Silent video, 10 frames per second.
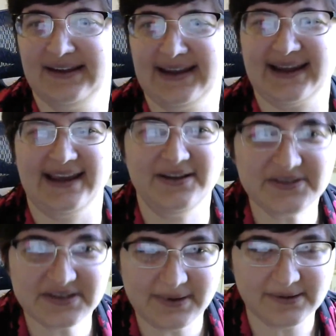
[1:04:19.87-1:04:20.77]
Like I
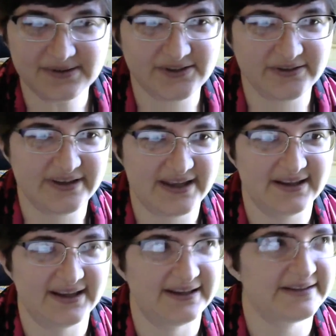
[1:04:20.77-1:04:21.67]
used to be able to do
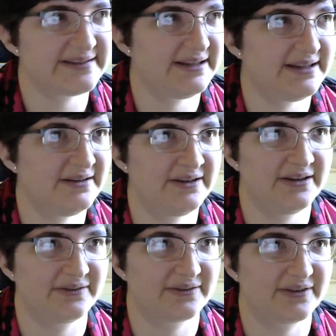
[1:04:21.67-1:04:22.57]
that like senior
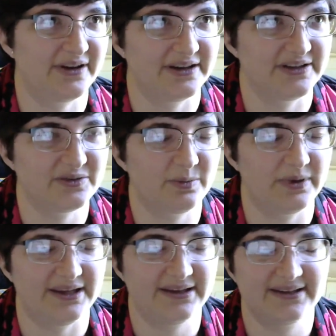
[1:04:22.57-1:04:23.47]
year of college,
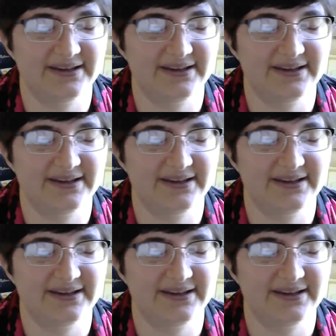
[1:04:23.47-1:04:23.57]
but